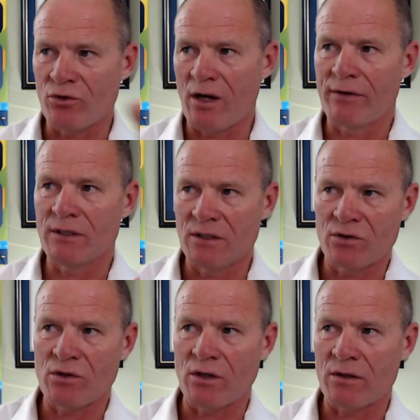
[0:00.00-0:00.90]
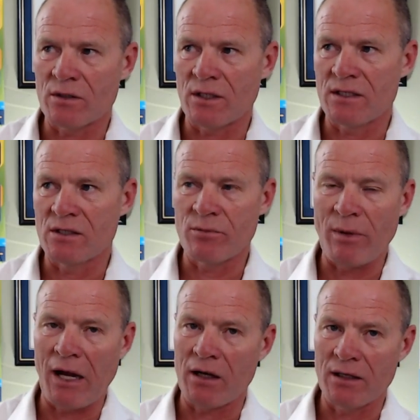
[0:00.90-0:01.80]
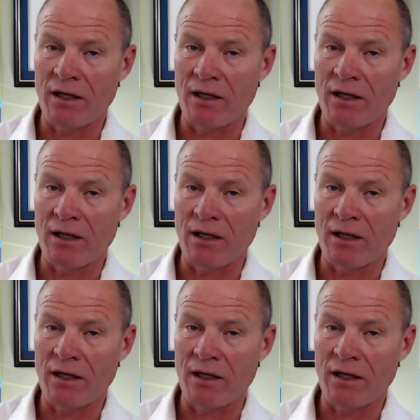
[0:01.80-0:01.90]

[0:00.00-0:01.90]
driving instructor's license back. And I